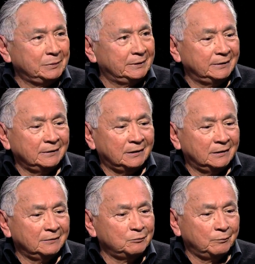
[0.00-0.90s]
And
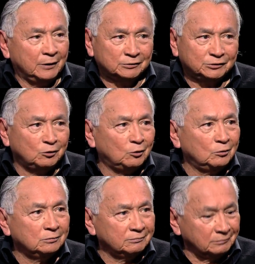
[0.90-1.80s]
there's a
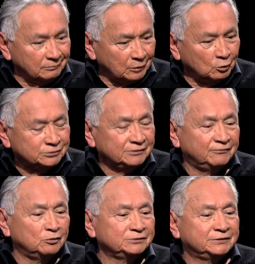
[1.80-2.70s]
whole host of
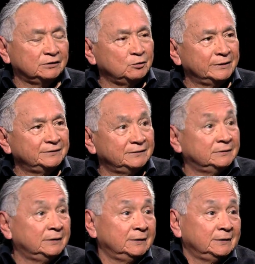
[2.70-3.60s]
folks that are going to
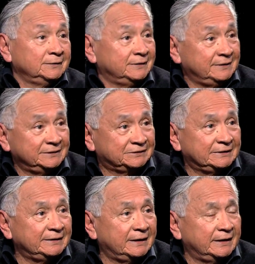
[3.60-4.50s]

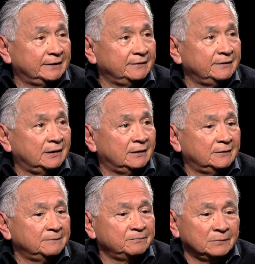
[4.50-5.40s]
D.C., and
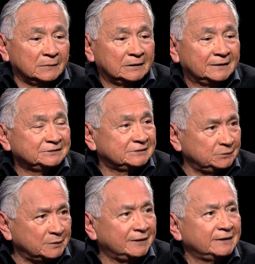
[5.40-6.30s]
let's see
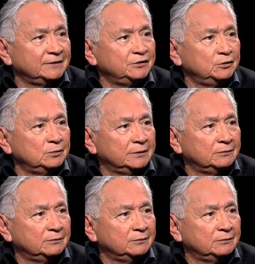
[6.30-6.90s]
what they can do. And